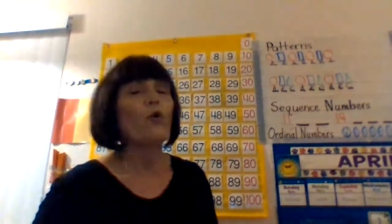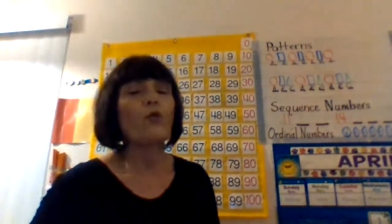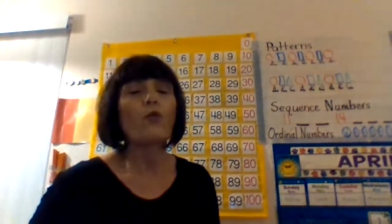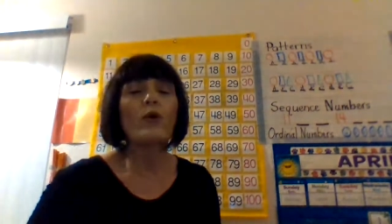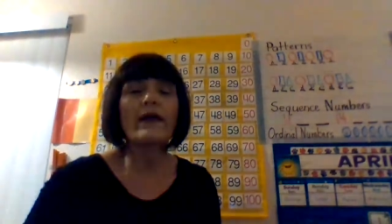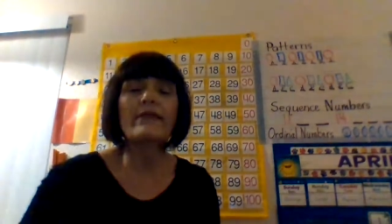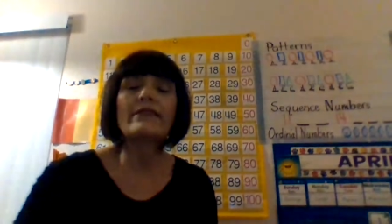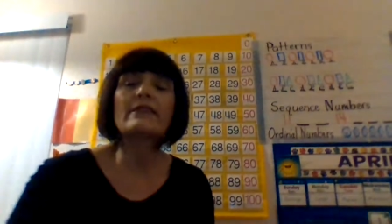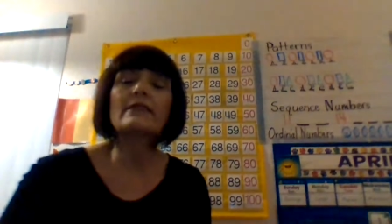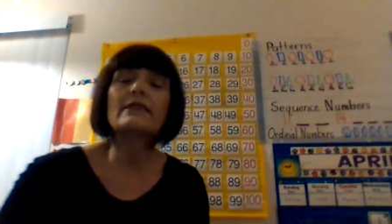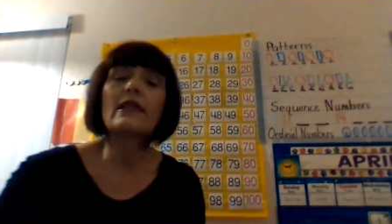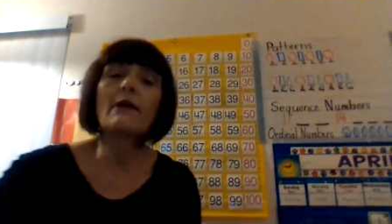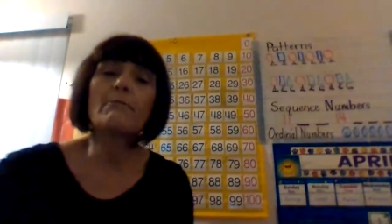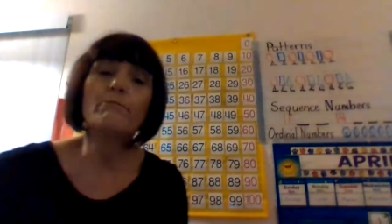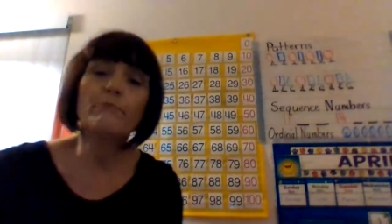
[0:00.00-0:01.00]
with
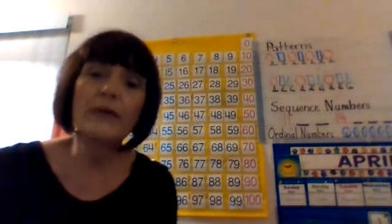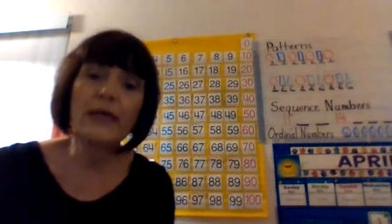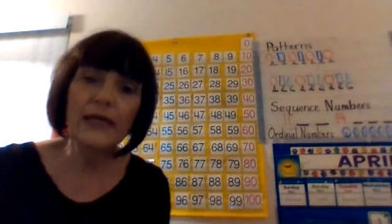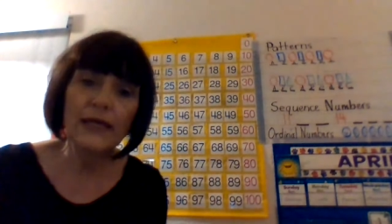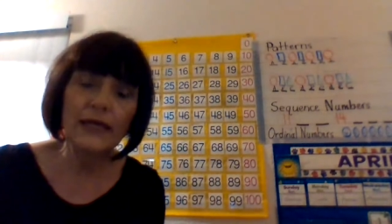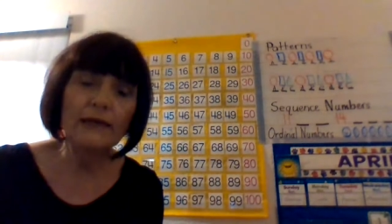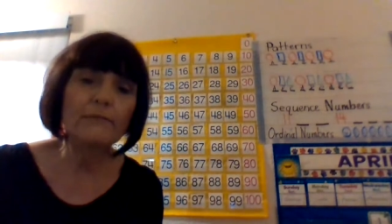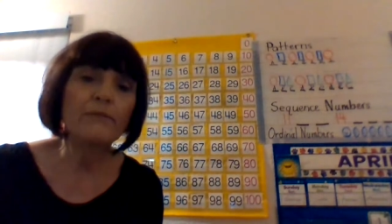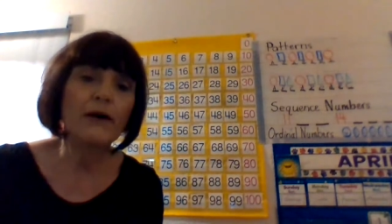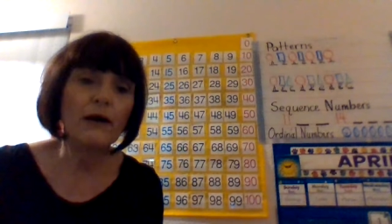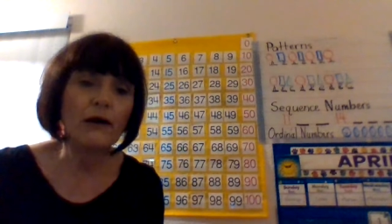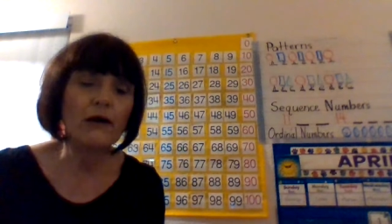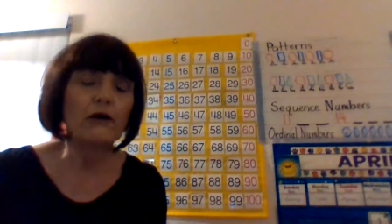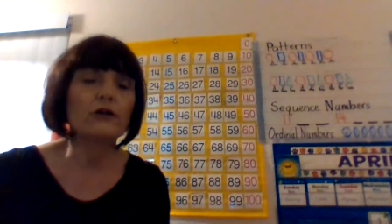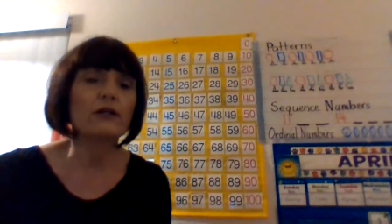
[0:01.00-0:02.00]
the B
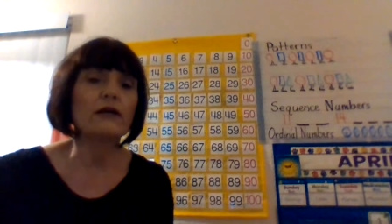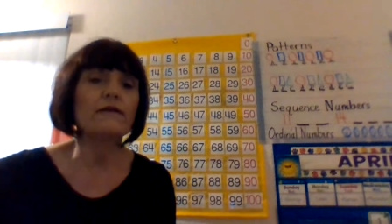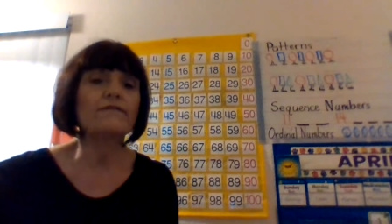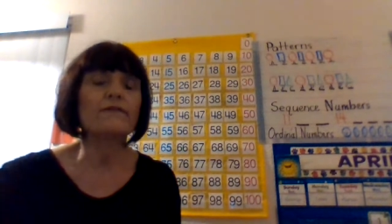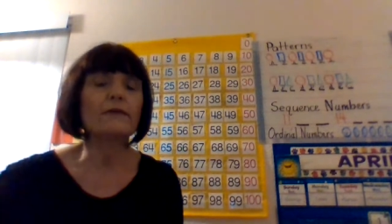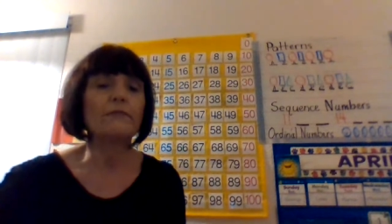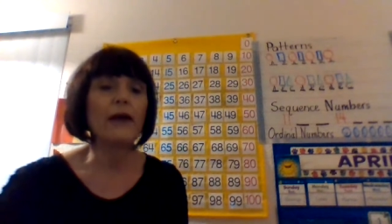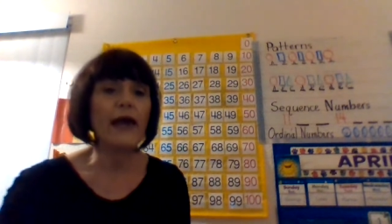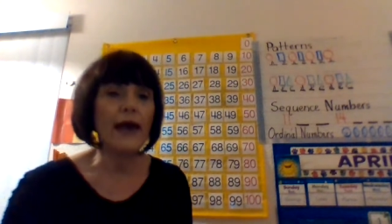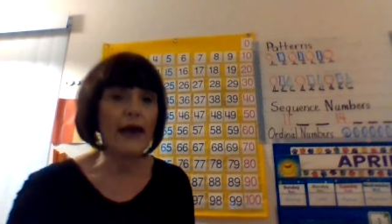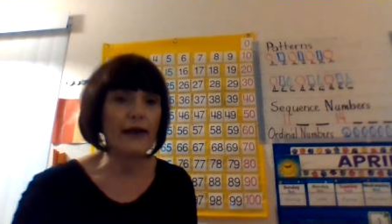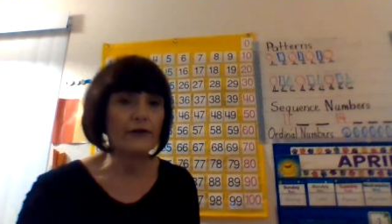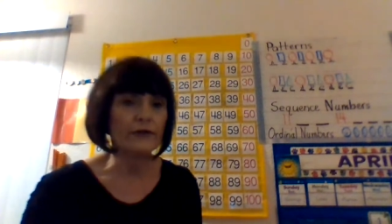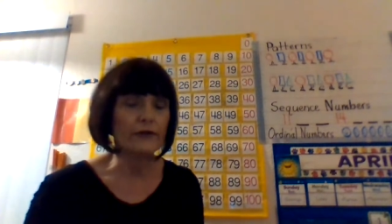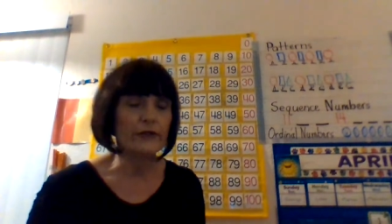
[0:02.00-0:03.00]
part of the
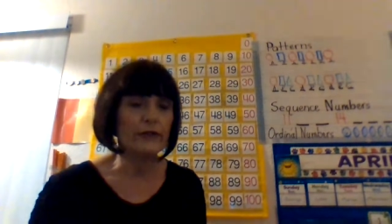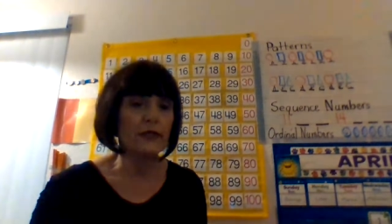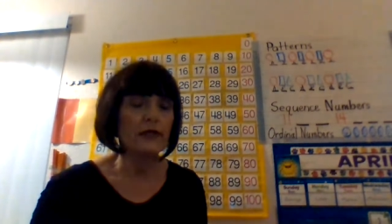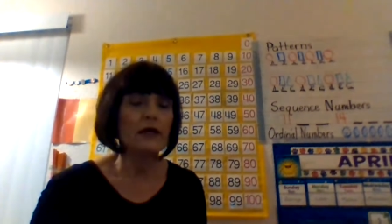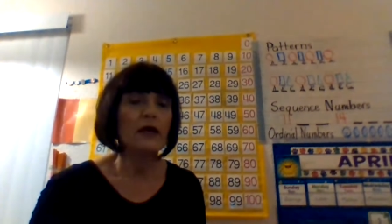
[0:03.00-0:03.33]
pattern.